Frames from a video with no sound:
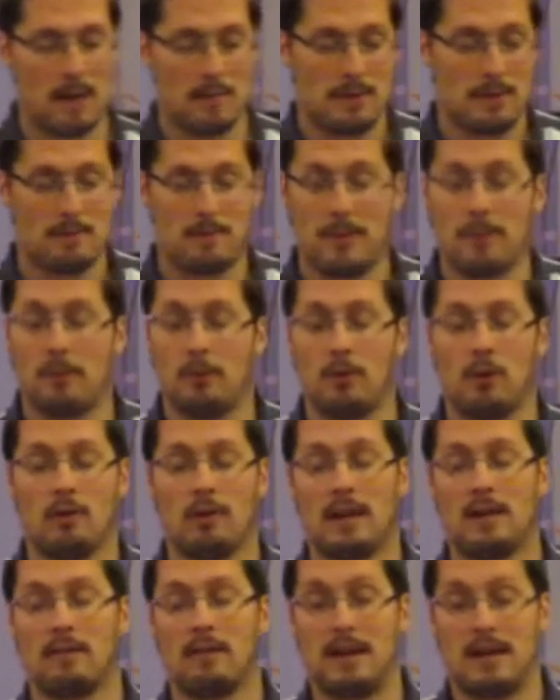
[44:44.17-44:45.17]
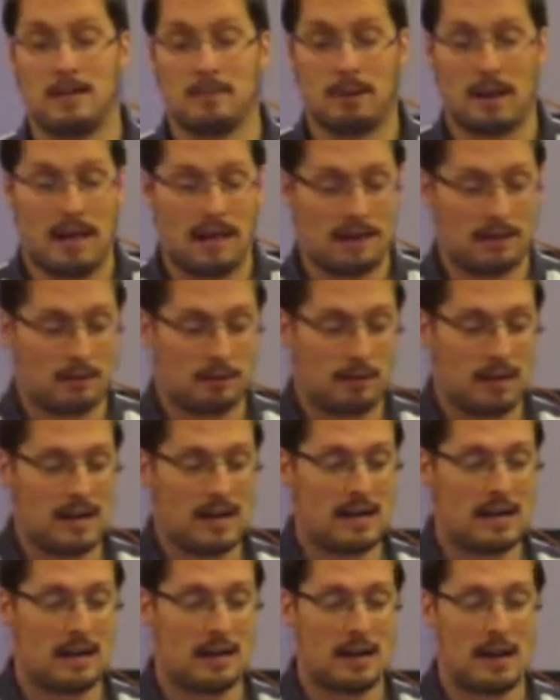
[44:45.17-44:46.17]
Maybe people don't like reading, but I like to
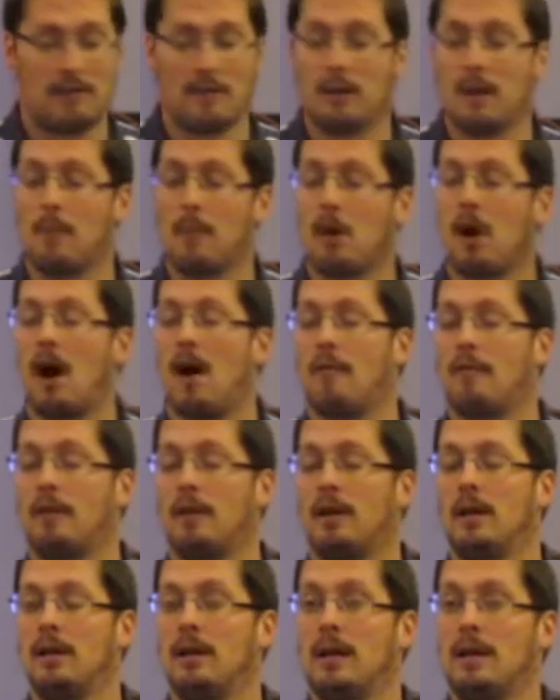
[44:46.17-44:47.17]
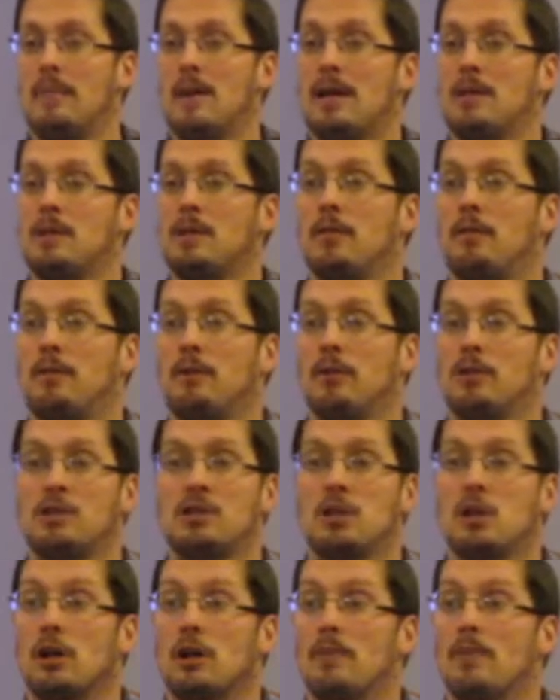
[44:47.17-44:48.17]
read and have a cup of coffee. It makes me feel
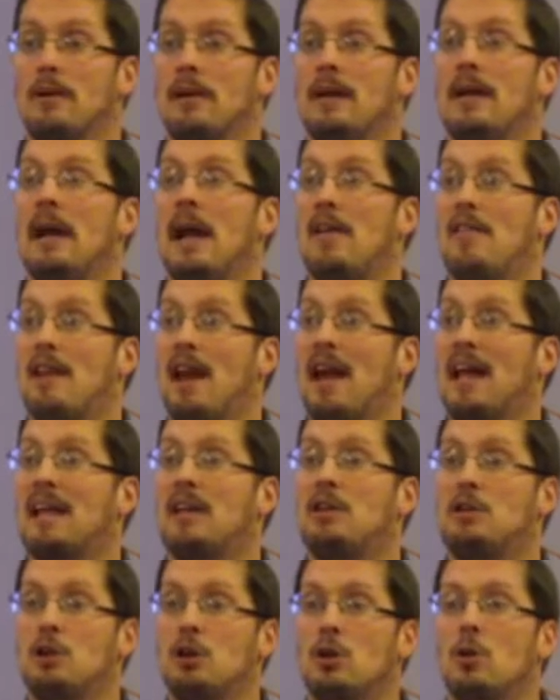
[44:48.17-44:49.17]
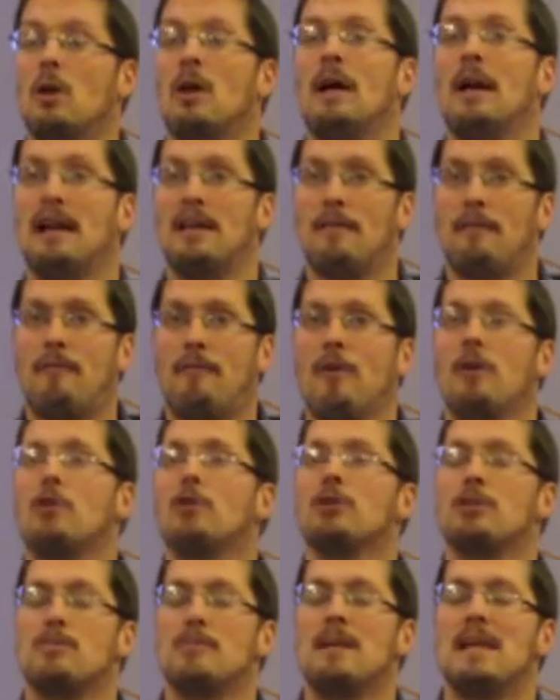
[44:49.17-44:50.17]
just good. And then it
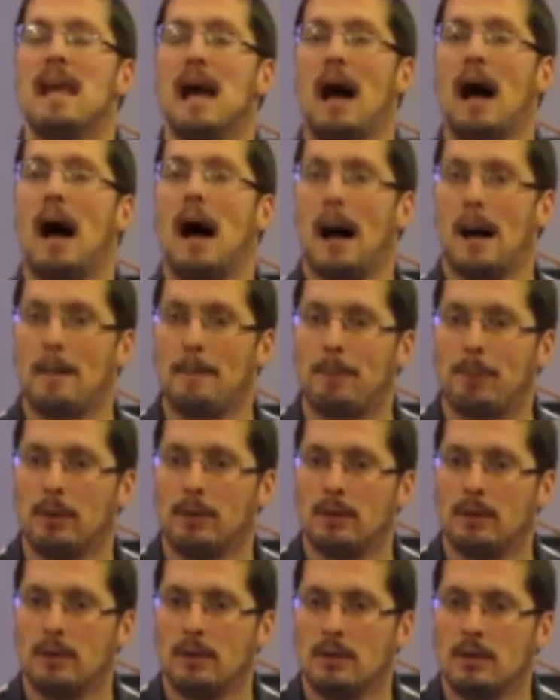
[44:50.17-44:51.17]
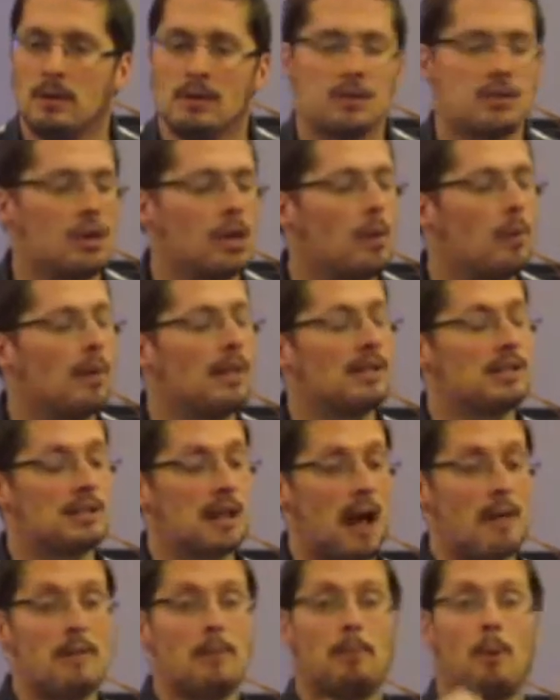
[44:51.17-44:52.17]
fills me up so that when
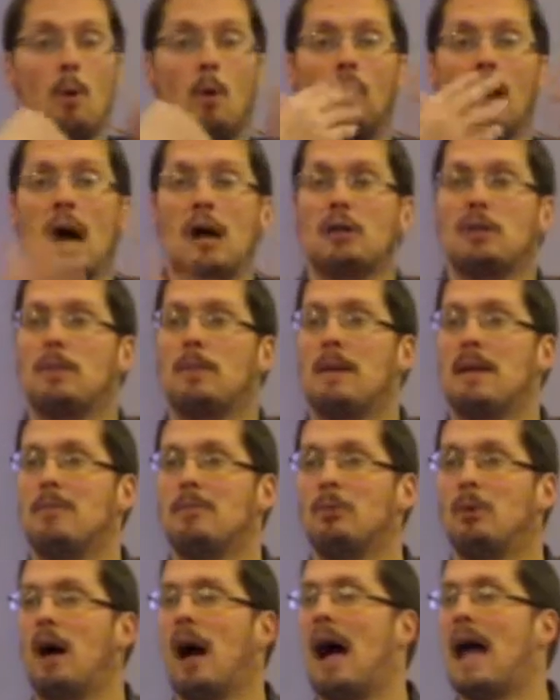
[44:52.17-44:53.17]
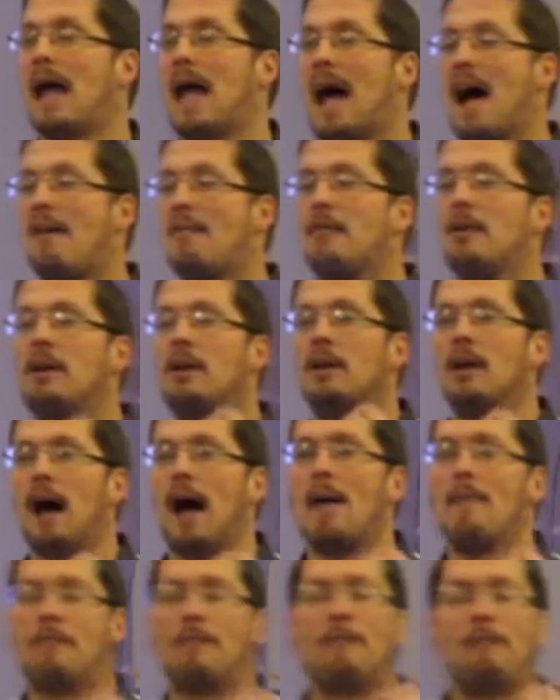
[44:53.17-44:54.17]
it's time to pour out to people,
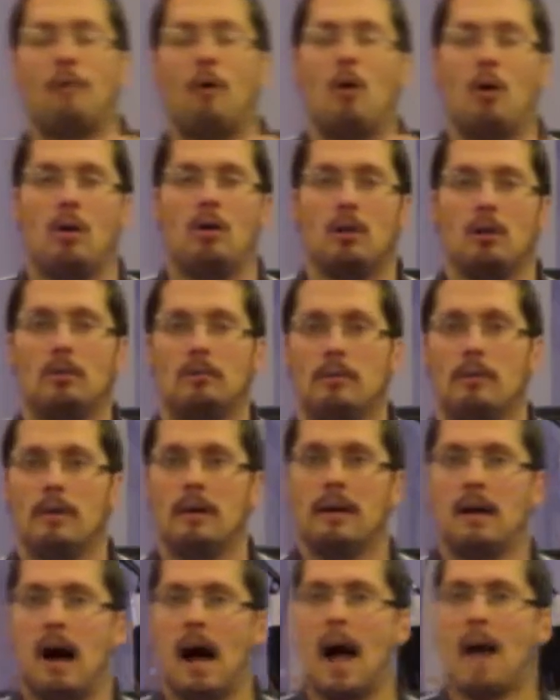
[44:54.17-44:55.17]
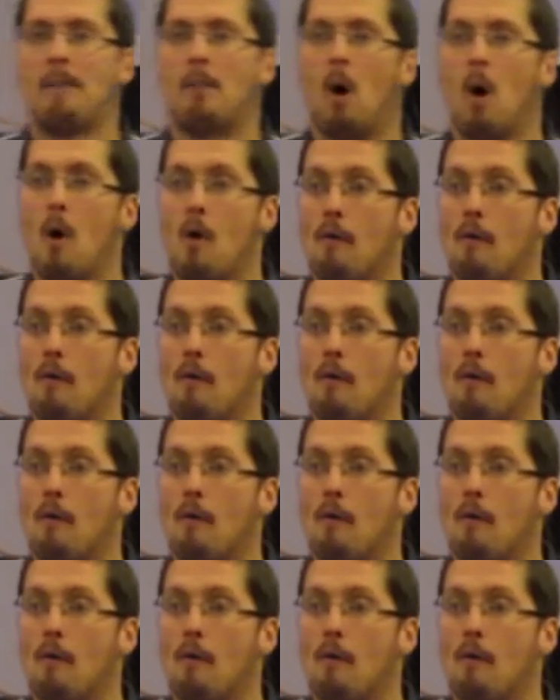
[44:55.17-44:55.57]
I'm full. I'm